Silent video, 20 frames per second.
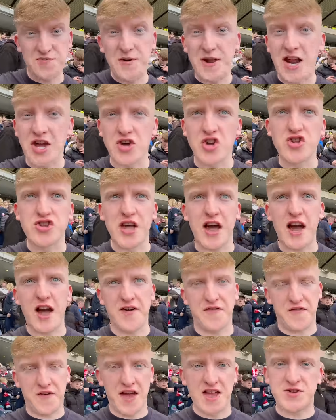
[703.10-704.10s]
been a good half,
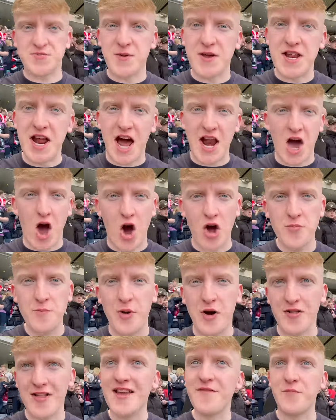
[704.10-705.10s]
it's been an
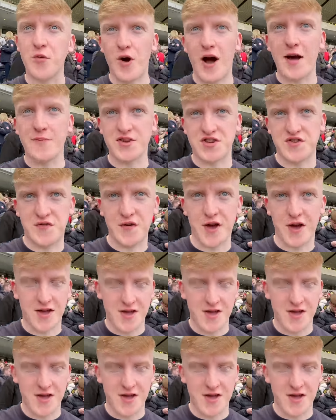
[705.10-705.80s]
unbelievable atmosphere